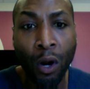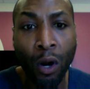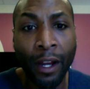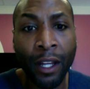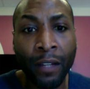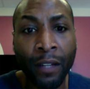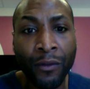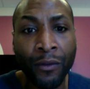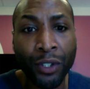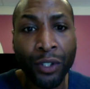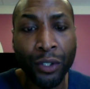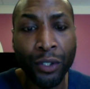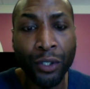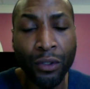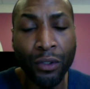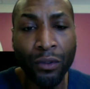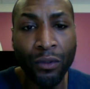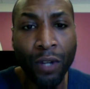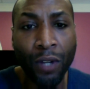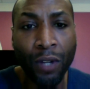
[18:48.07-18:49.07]
if you
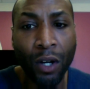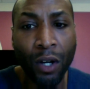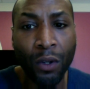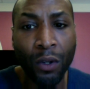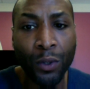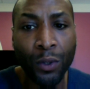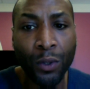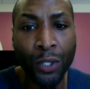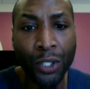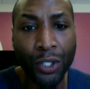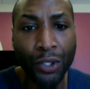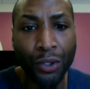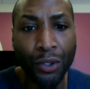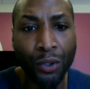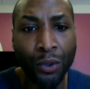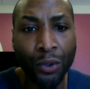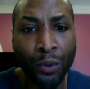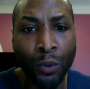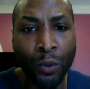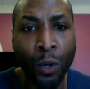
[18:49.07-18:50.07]
go
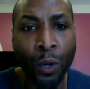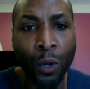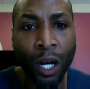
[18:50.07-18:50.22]
to